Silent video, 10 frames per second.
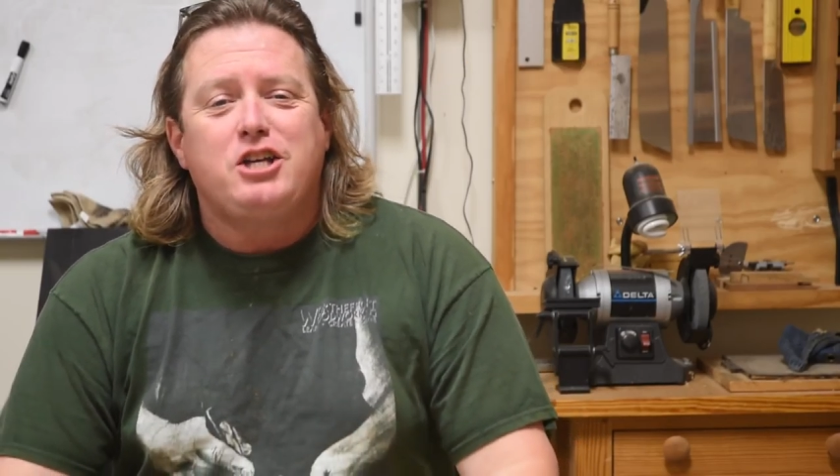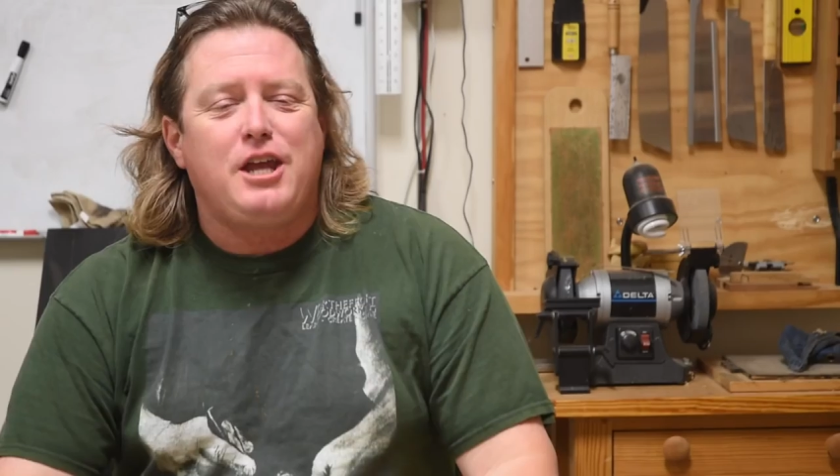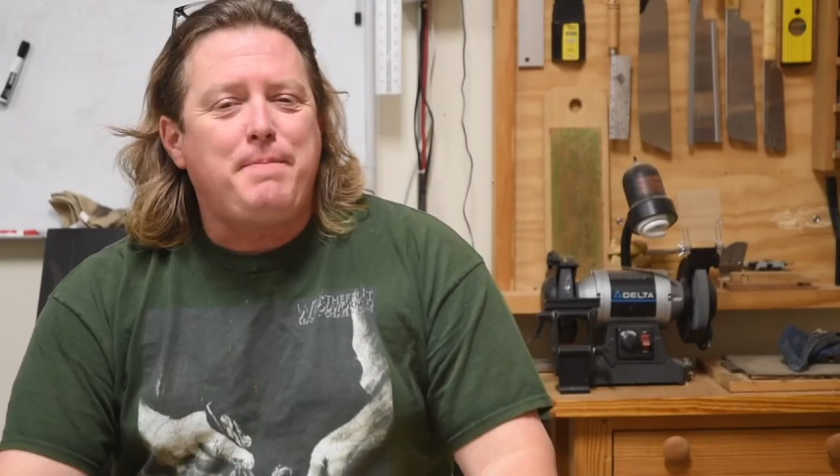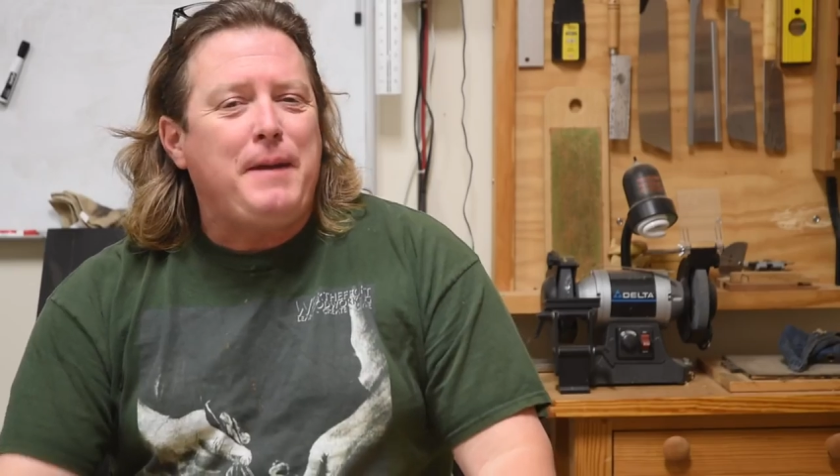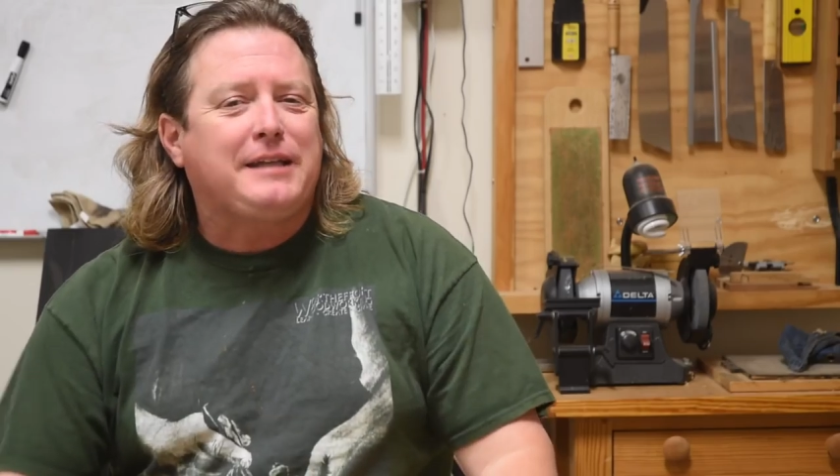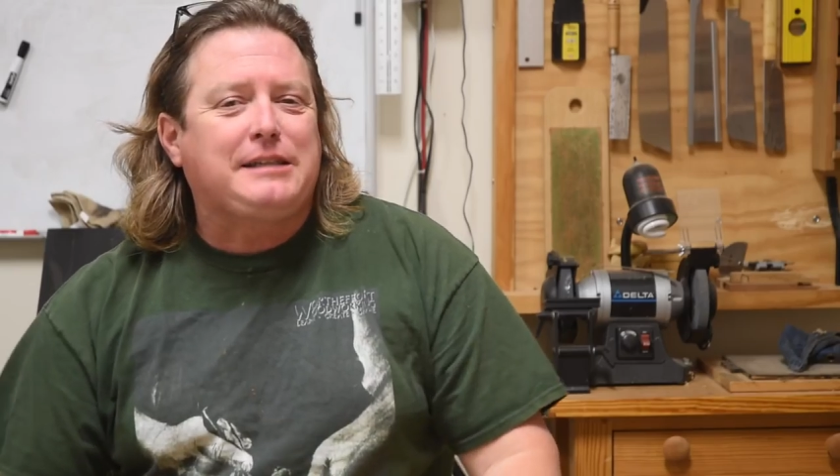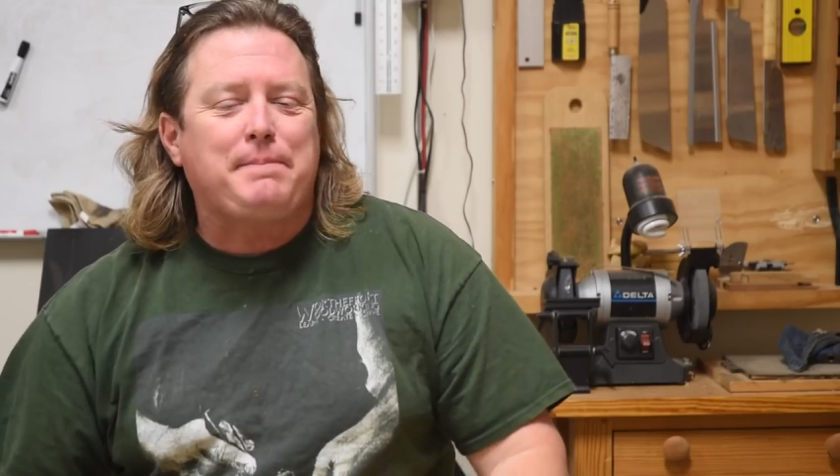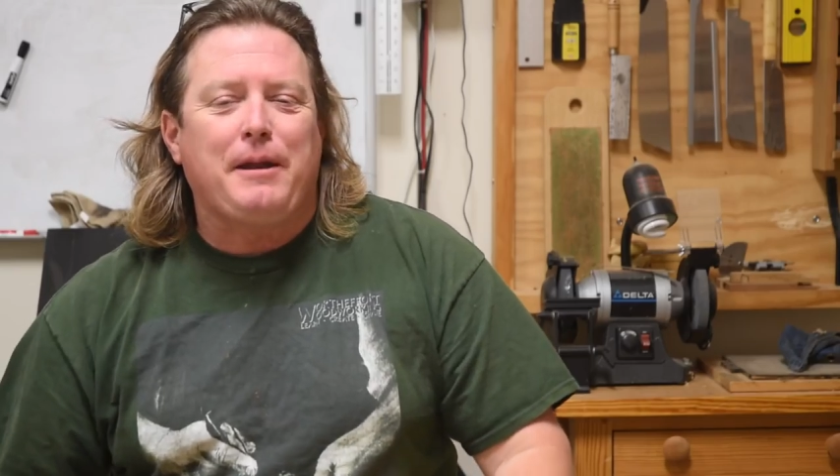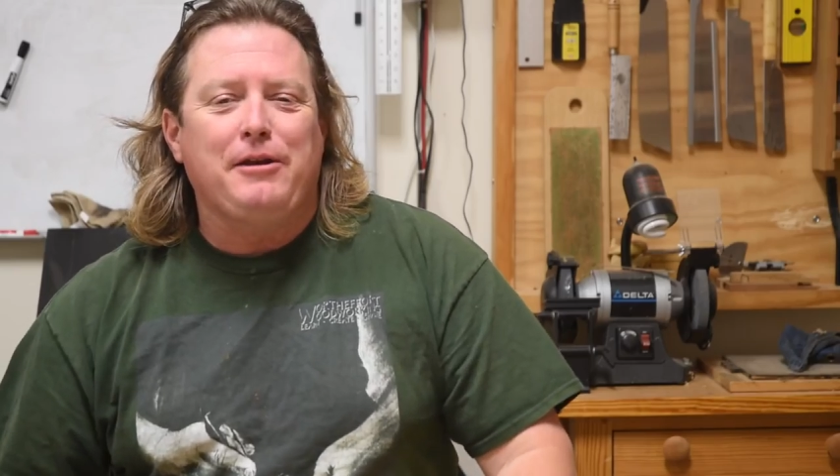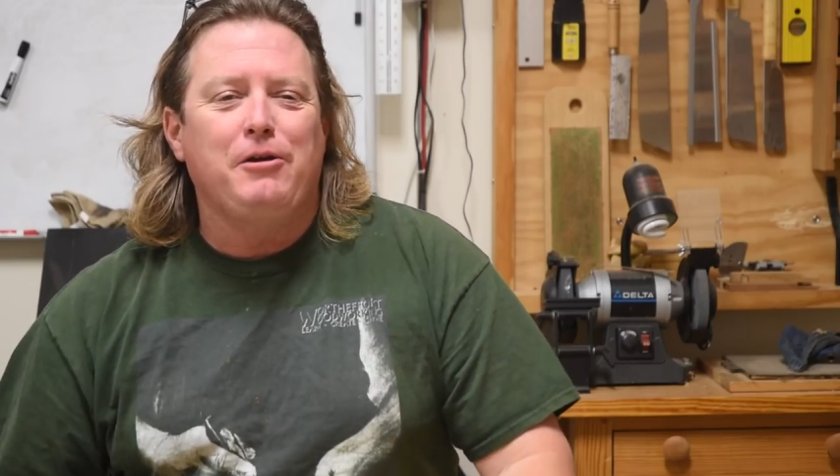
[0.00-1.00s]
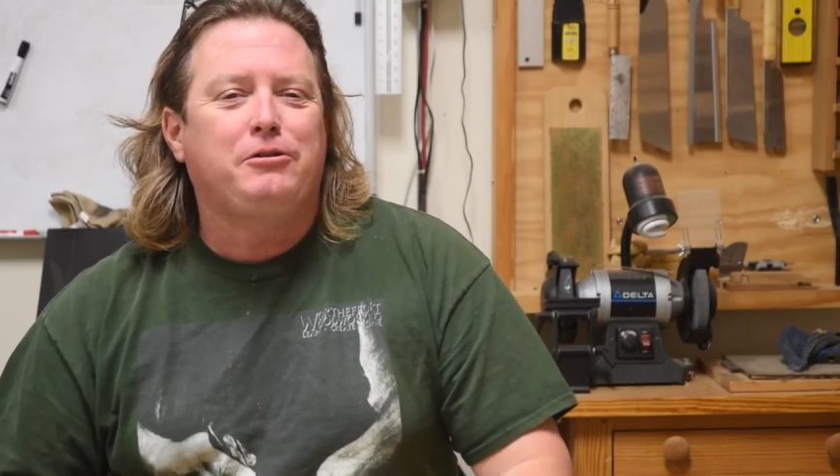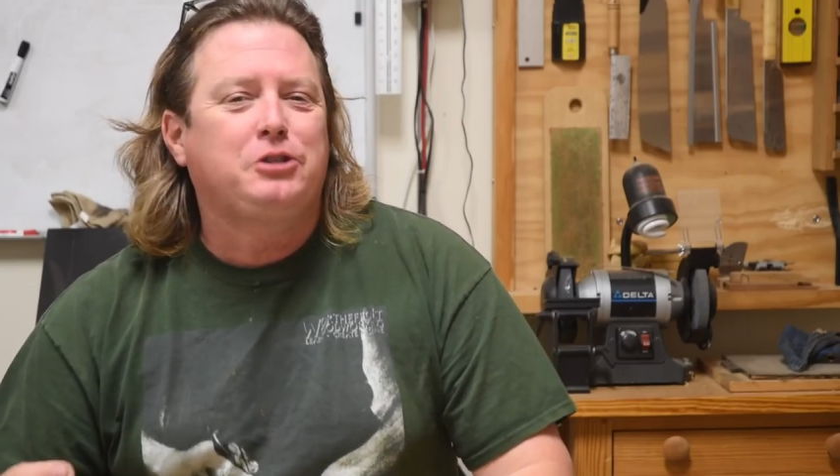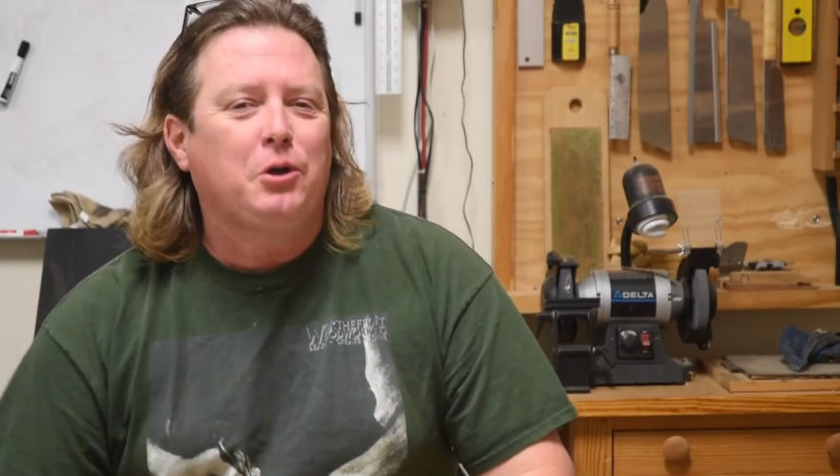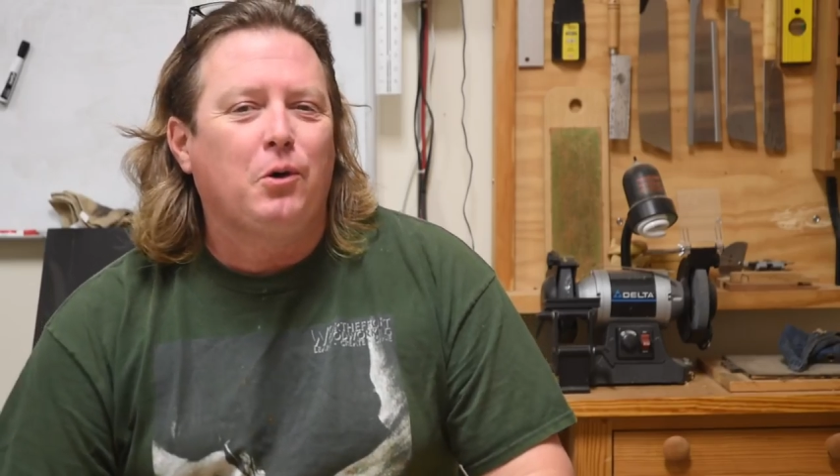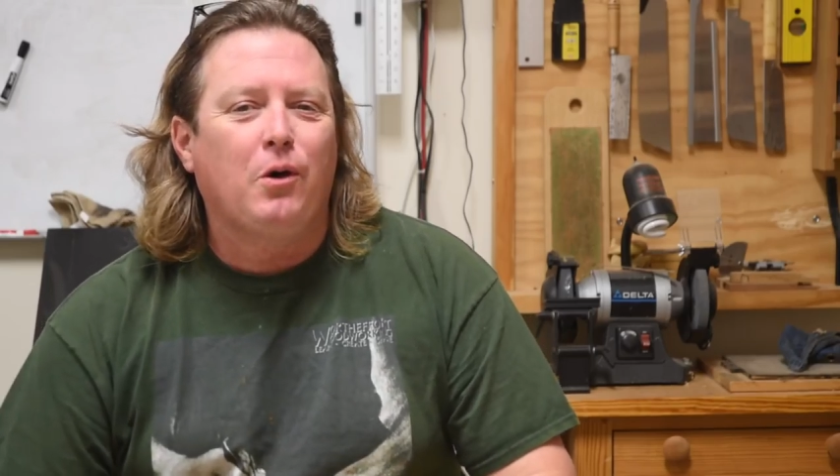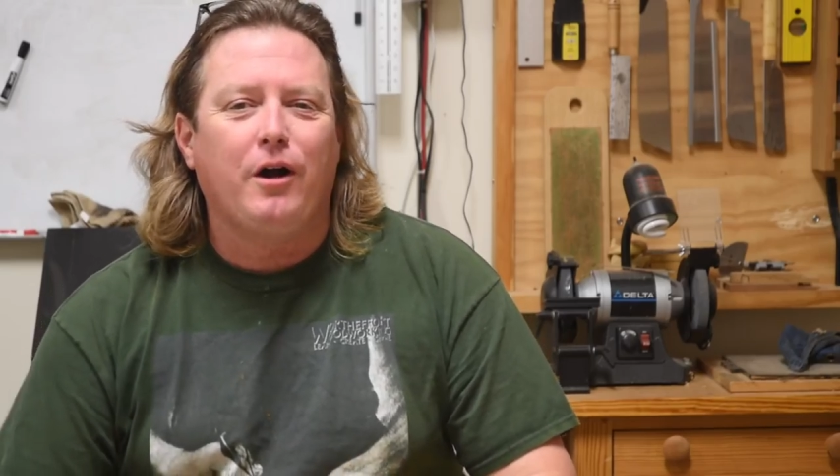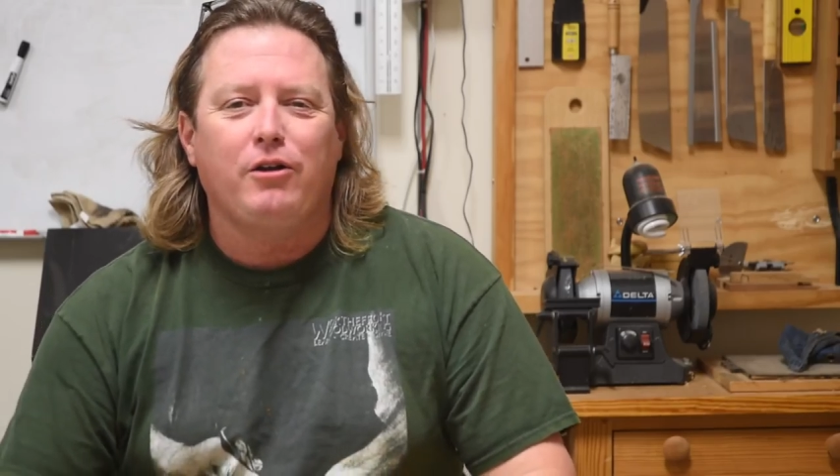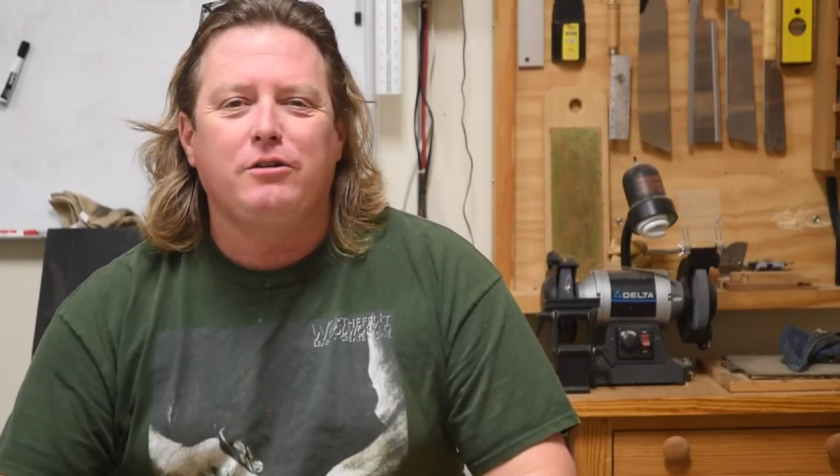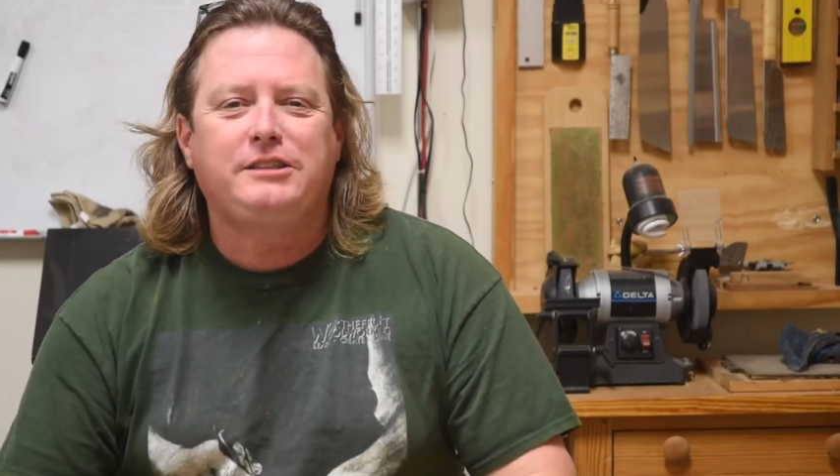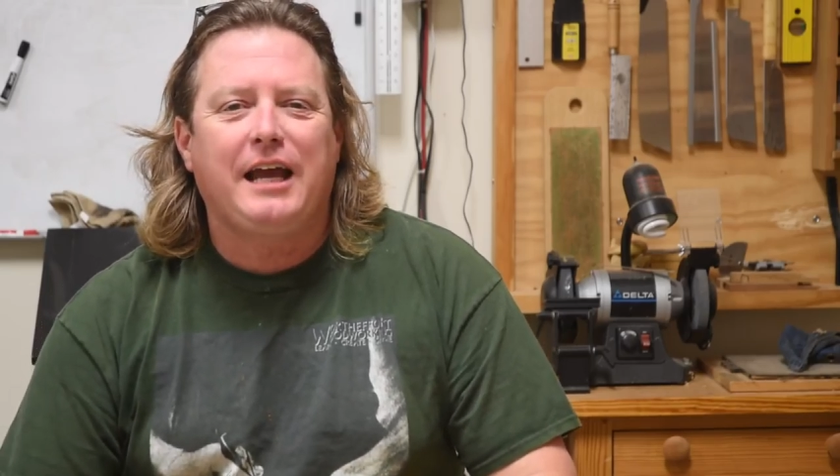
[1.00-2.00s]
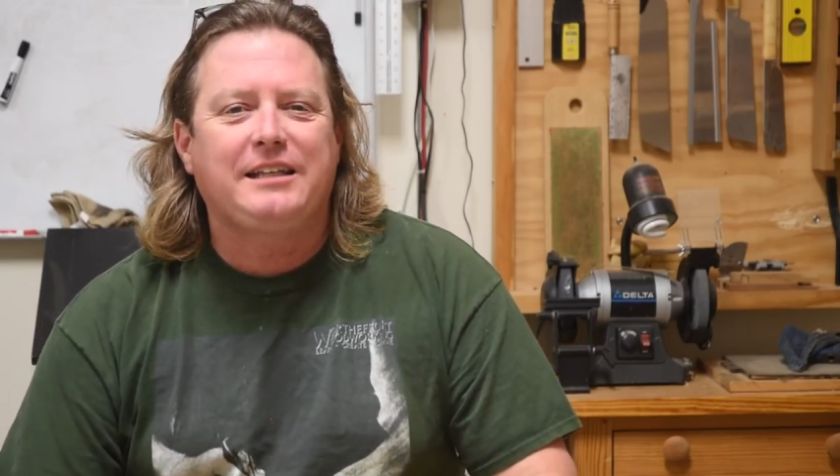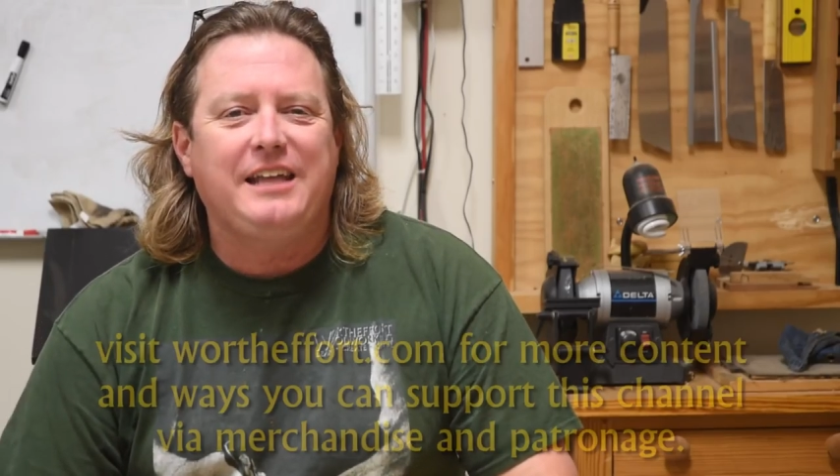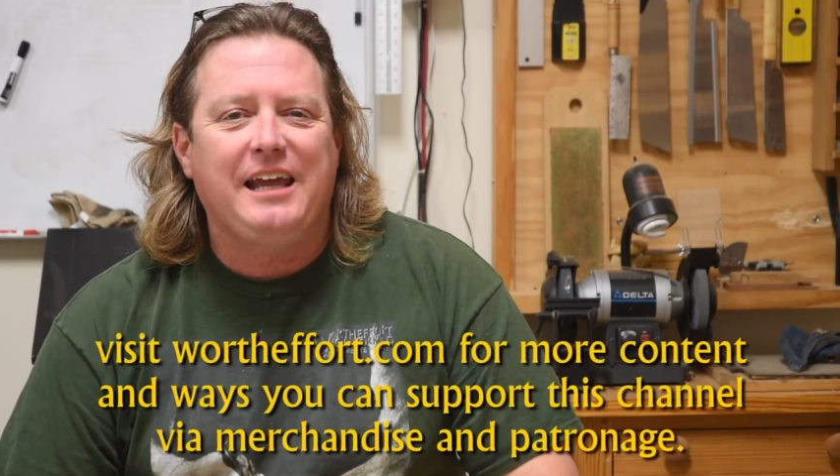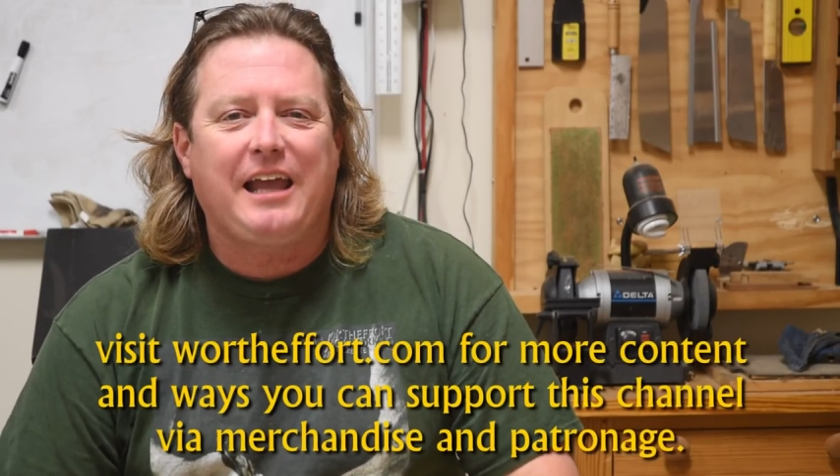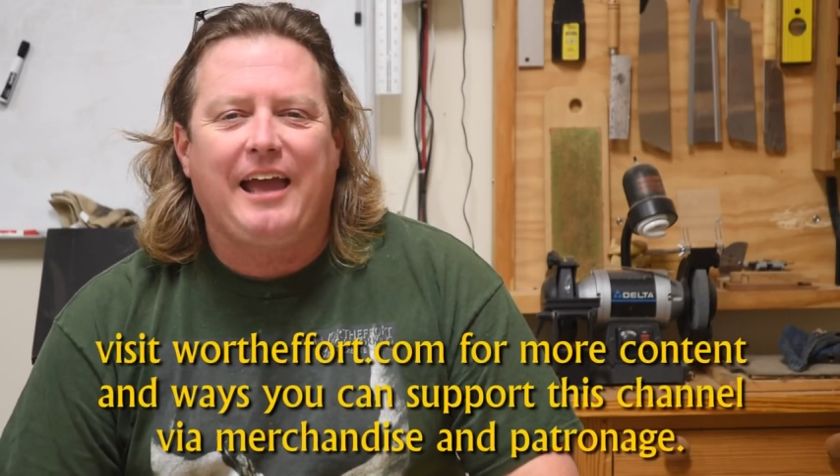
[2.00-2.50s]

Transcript: she picks up a new tool, a new technique,